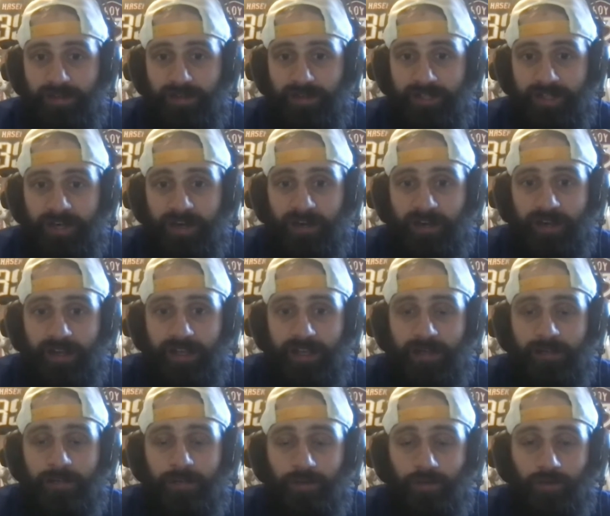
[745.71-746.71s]
Terry and
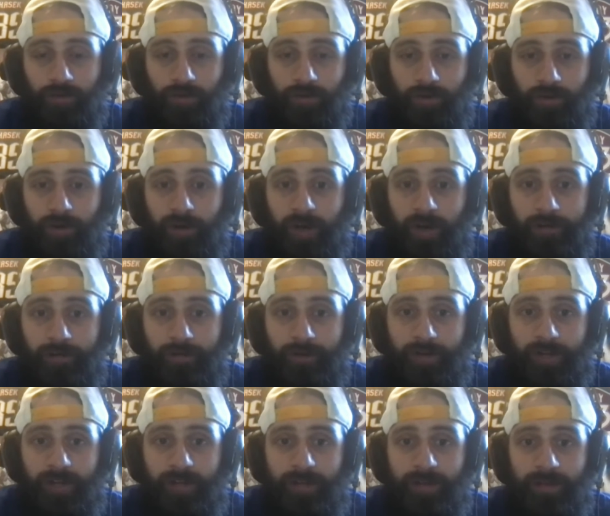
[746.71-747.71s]
Kim Pagula were
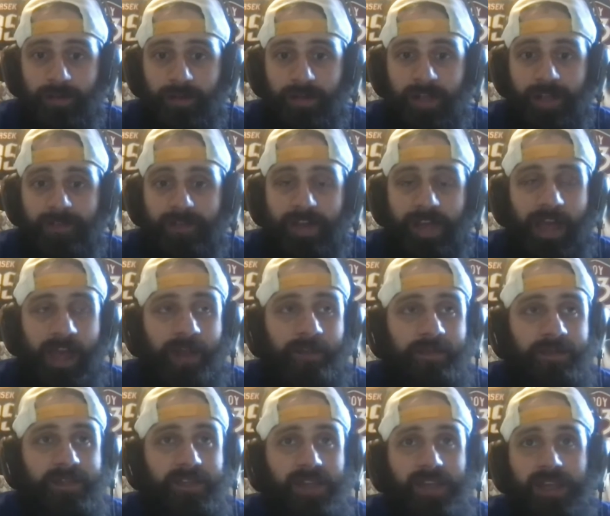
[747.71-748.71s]
offering him with Kevin
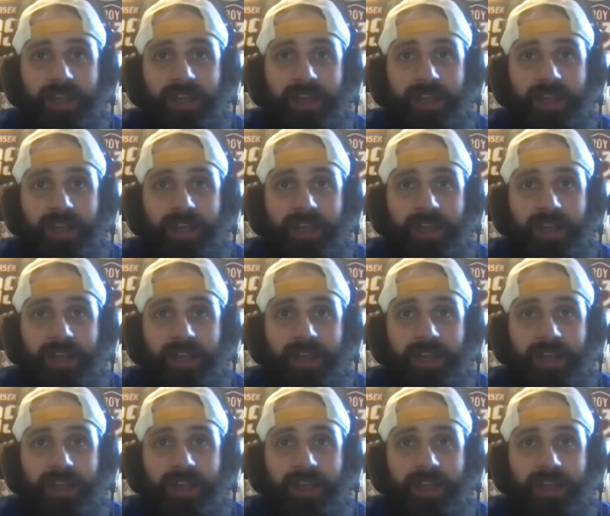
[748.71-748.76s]
Adams,